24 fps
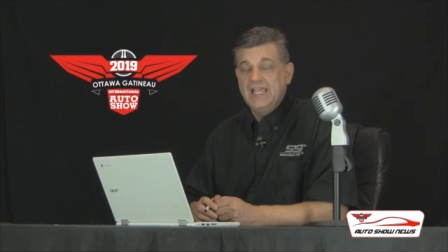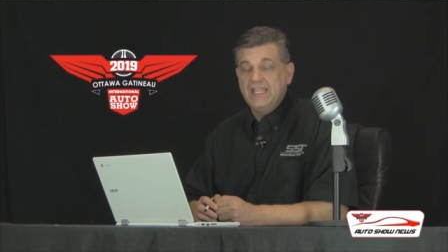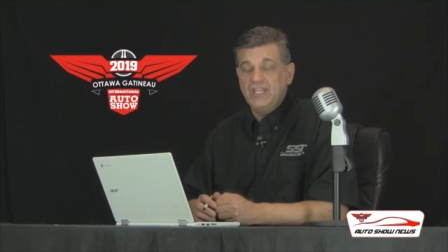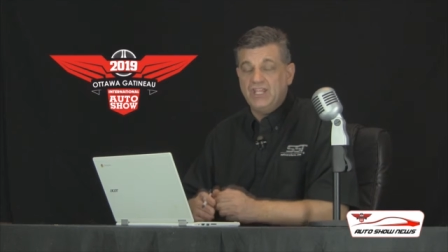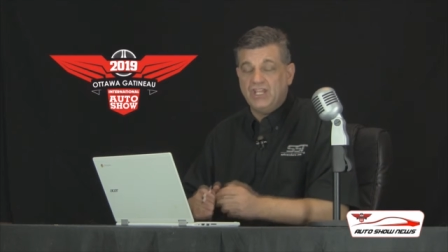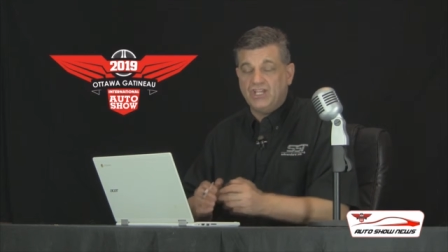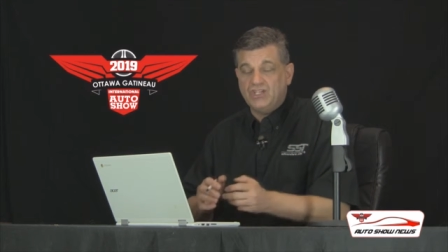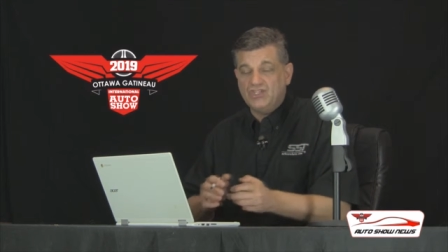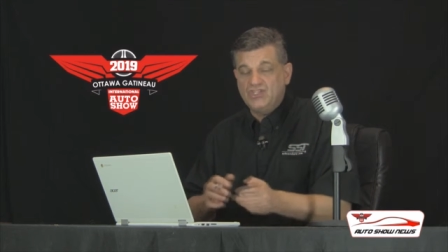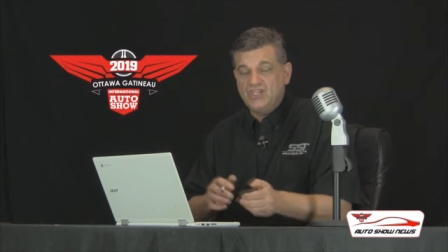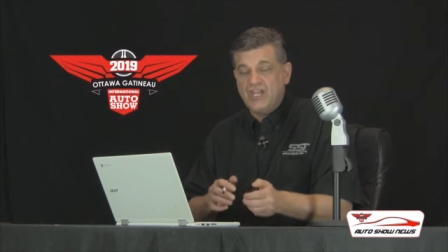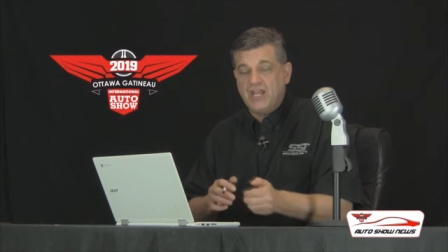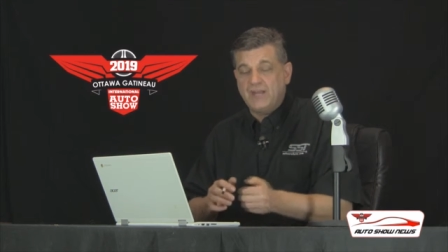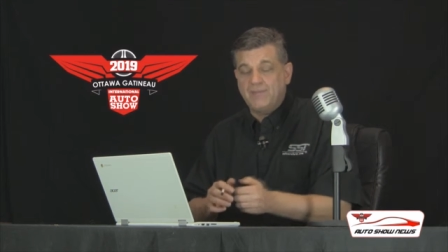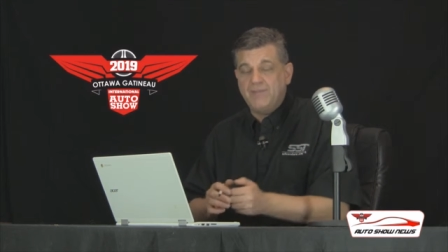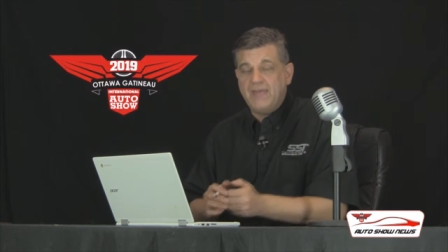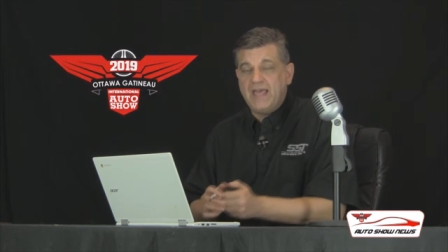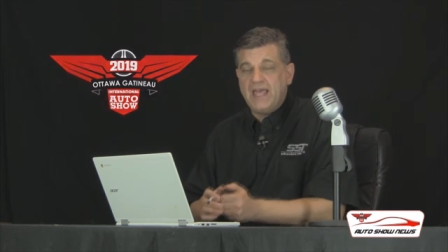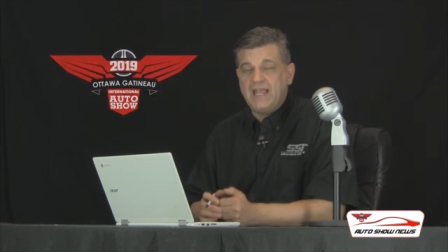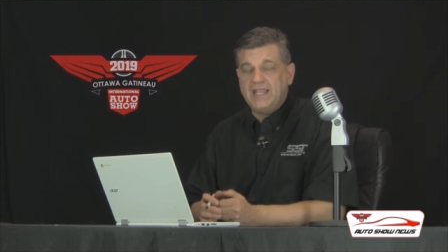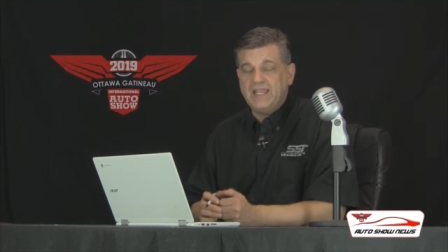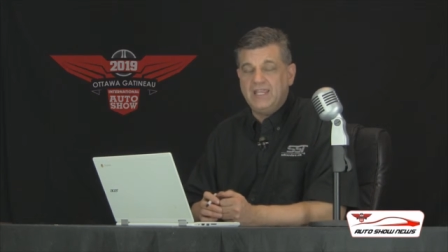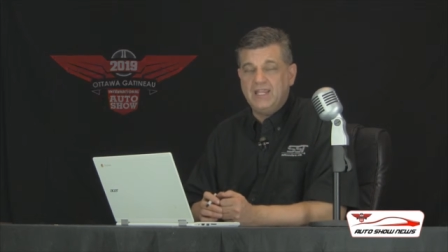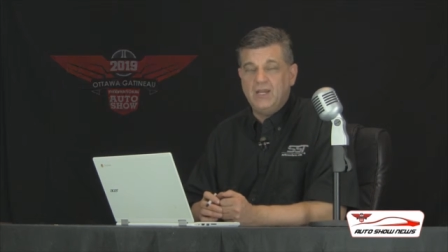You can check
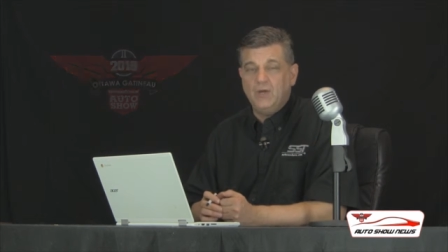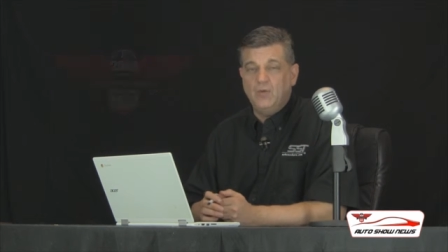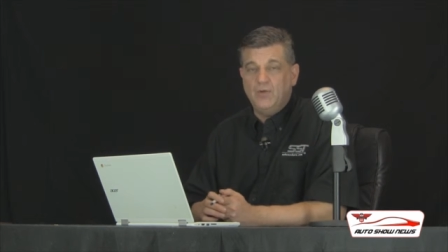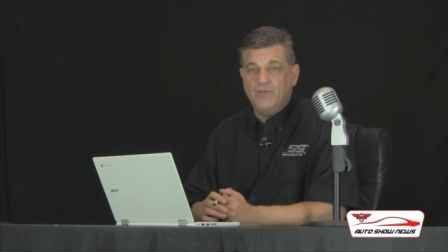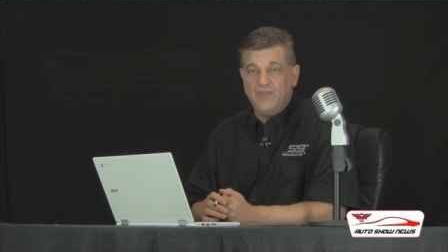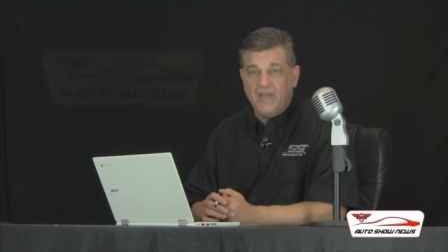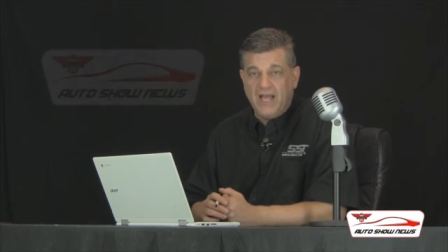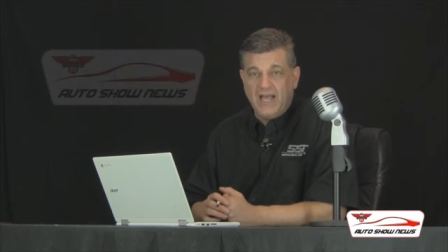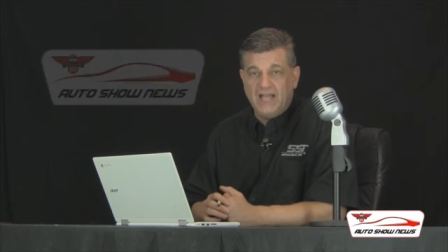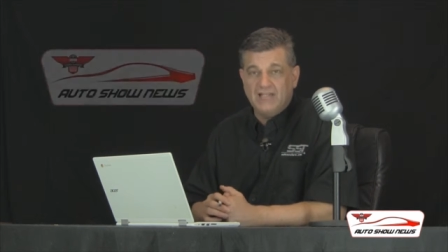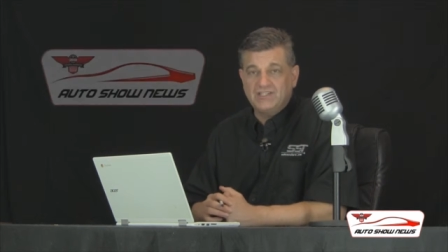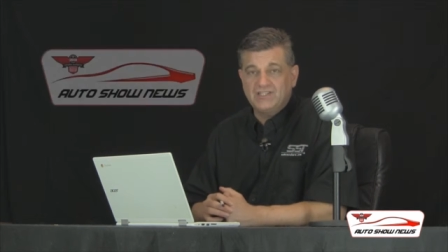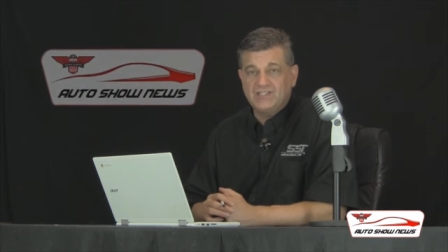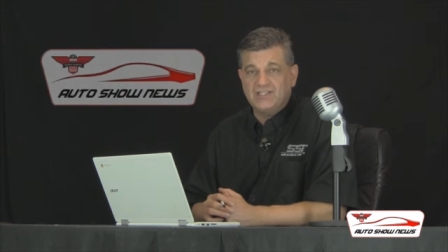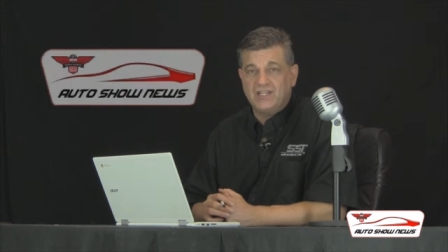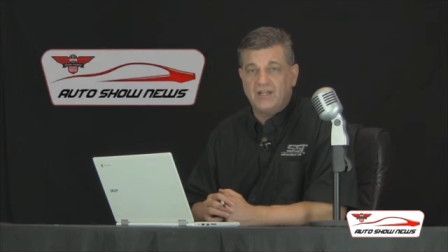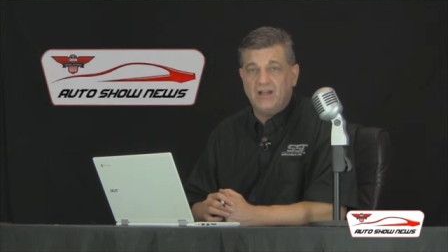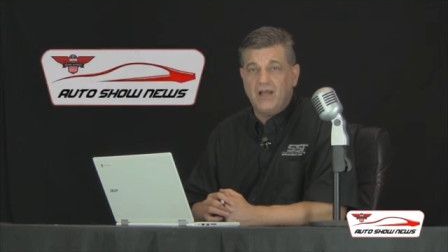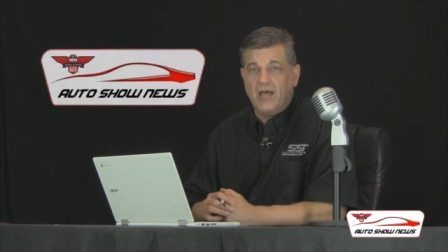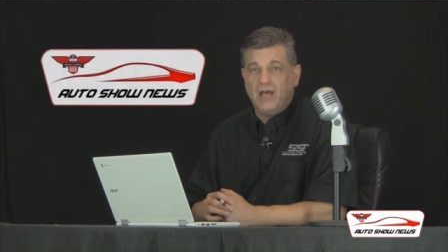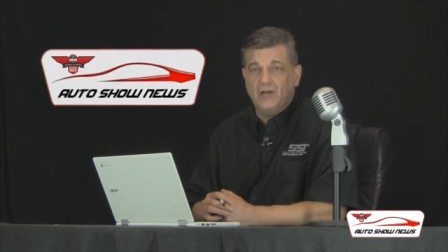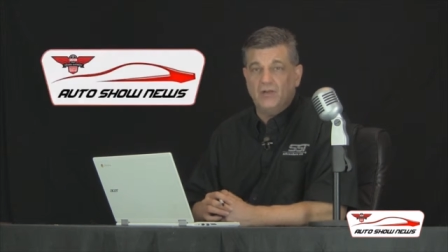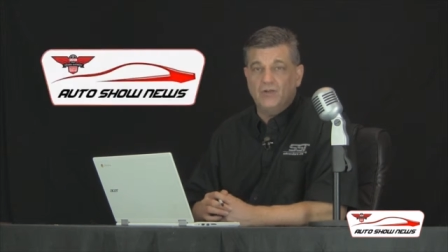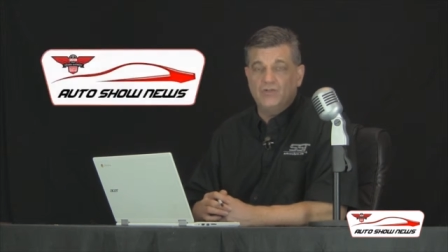back here with us at
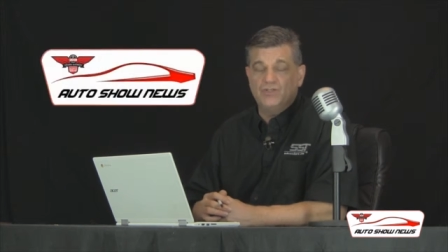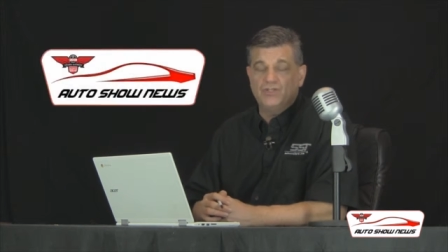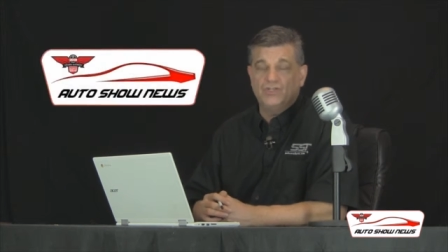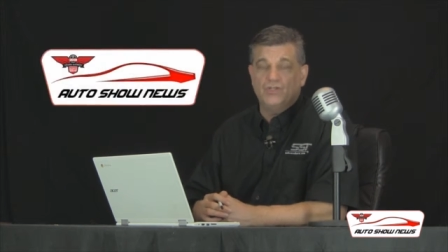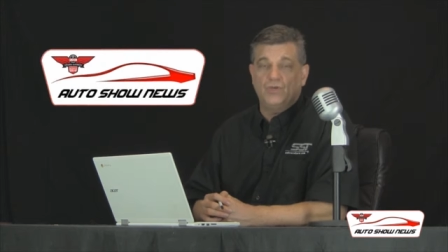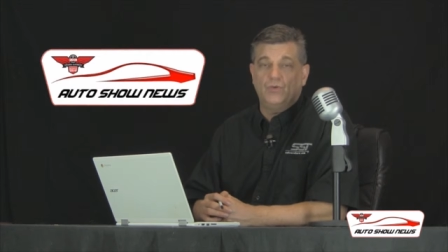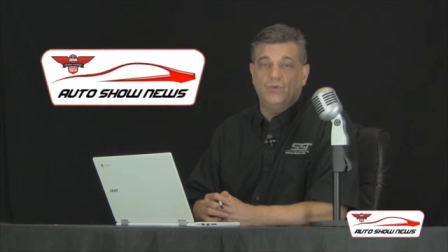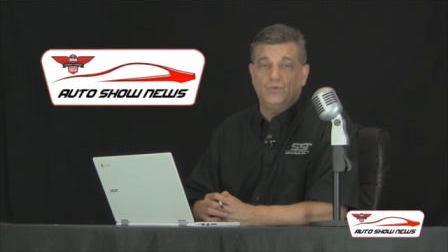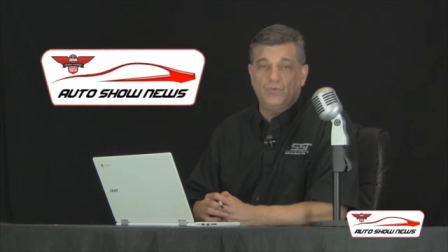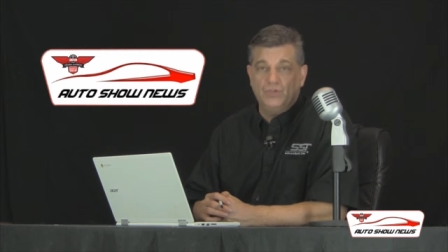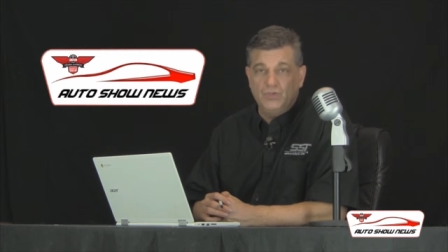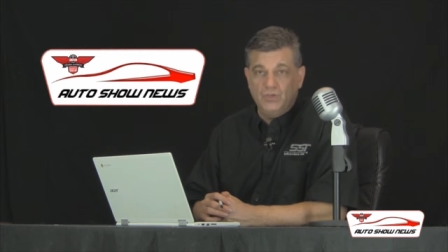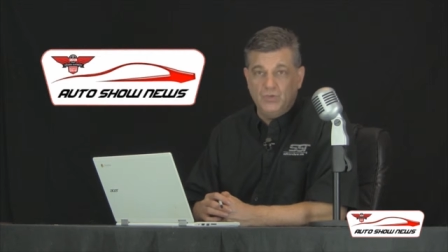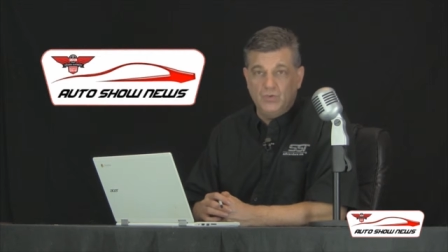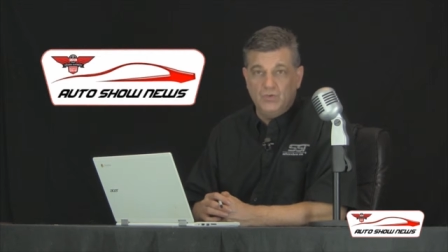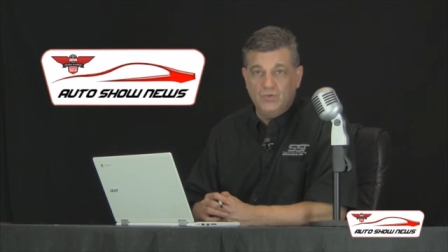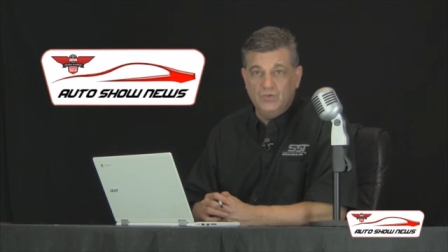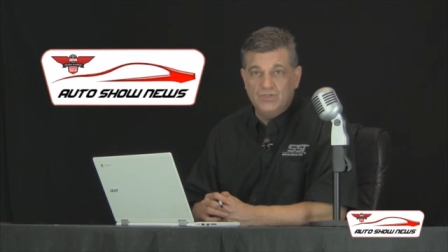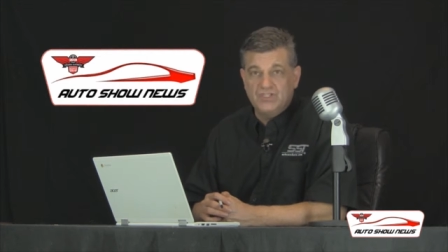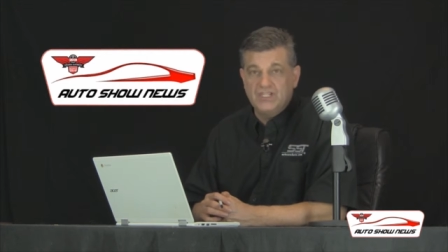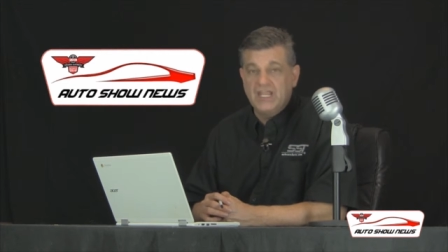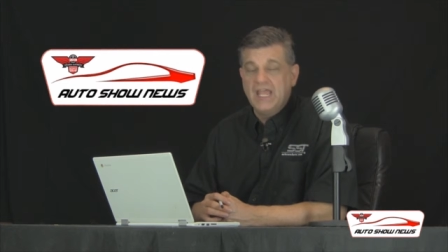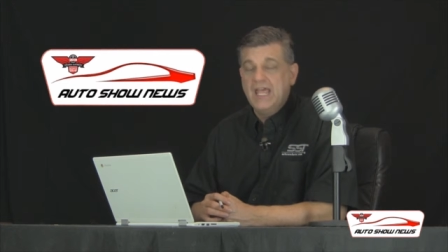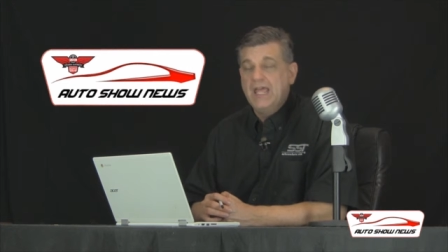Auto Show
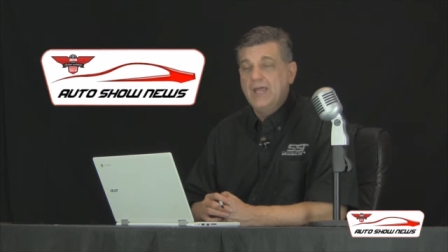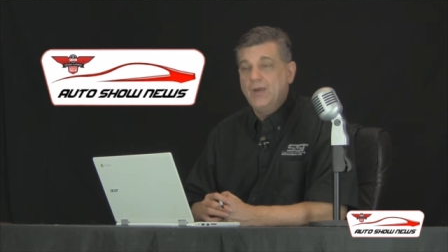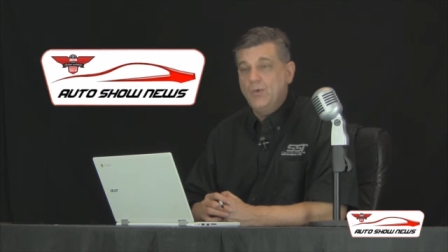News.